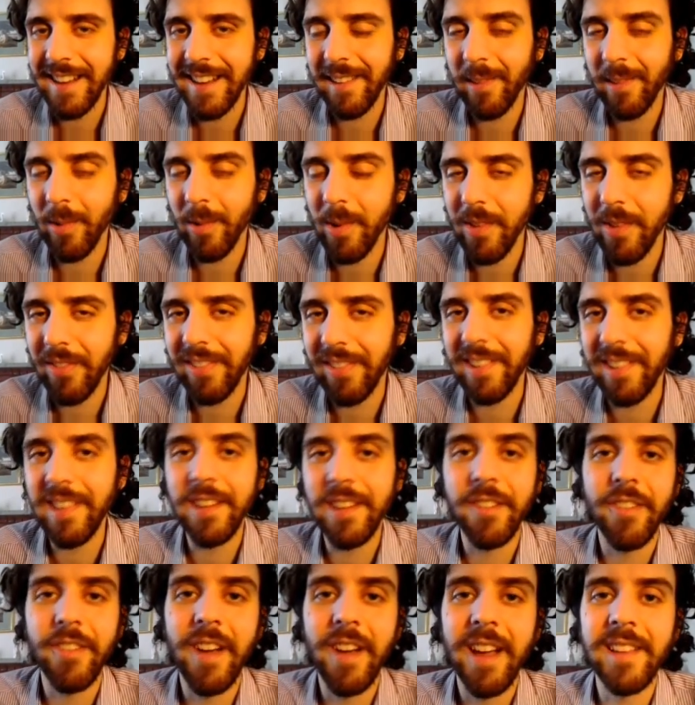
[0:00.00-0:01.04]
And it sort of
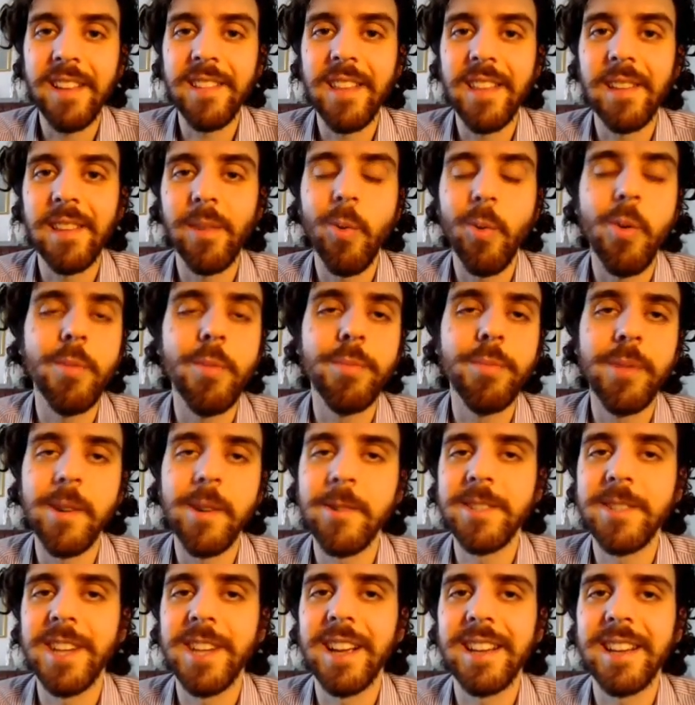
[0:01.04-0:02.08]
solidifies this whole
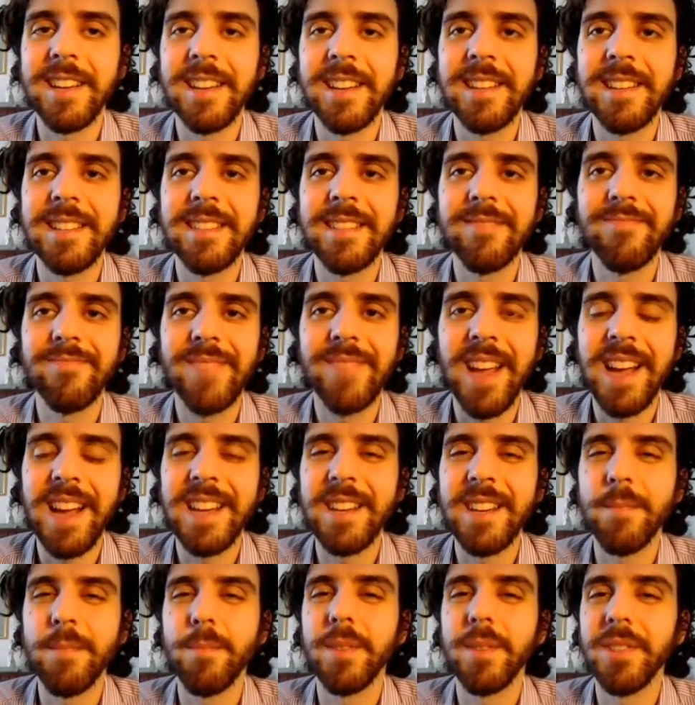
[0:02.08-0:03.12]
project in
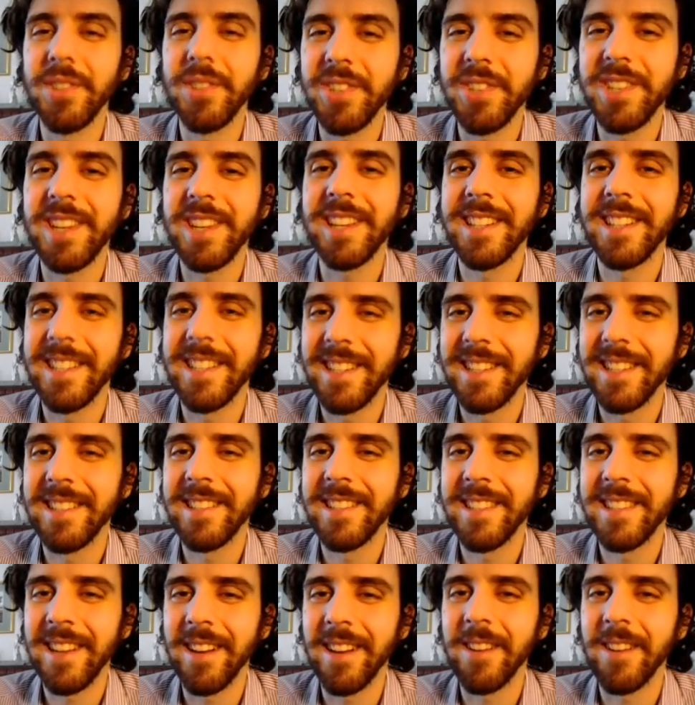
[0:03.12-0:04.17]
kind of bullshit
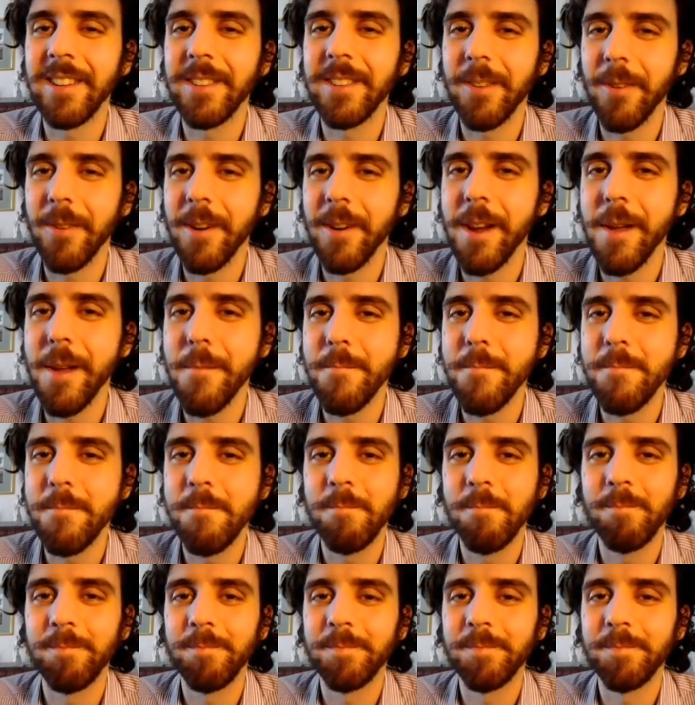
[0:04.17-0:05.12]
territory.